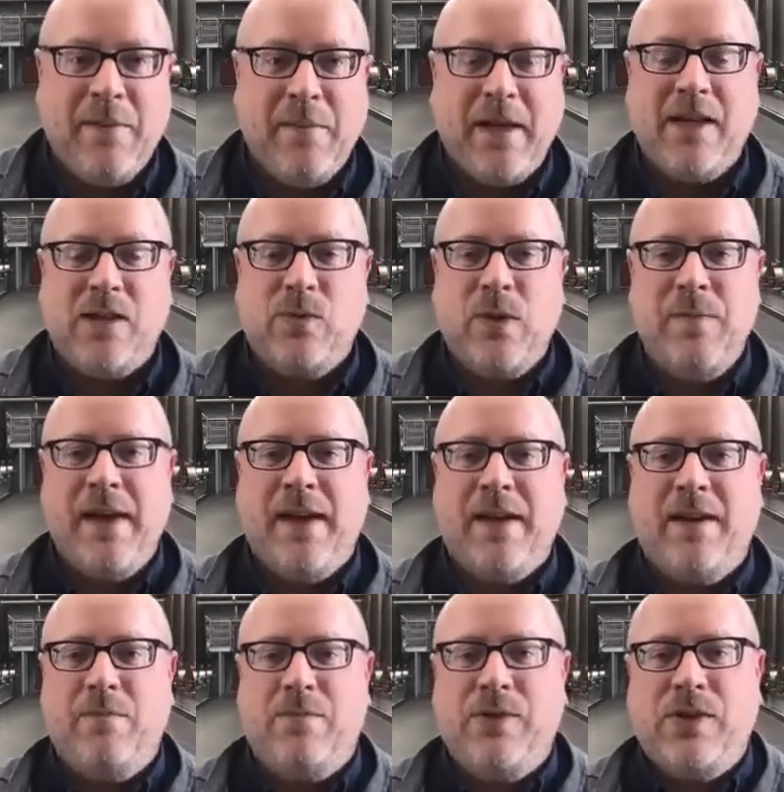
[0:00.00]
because we make
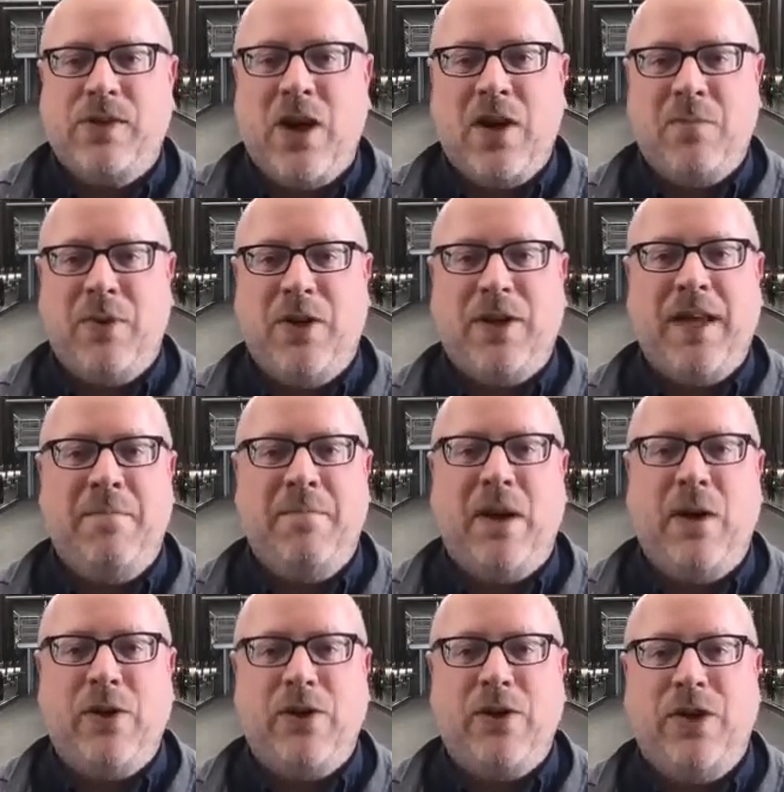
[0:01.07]
songbook and
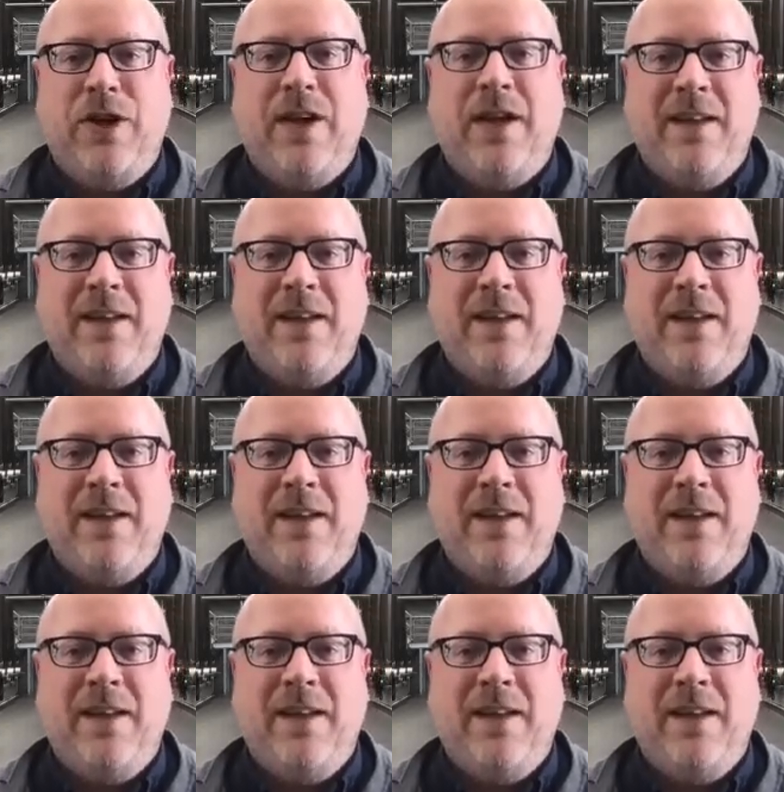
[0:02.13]
poetry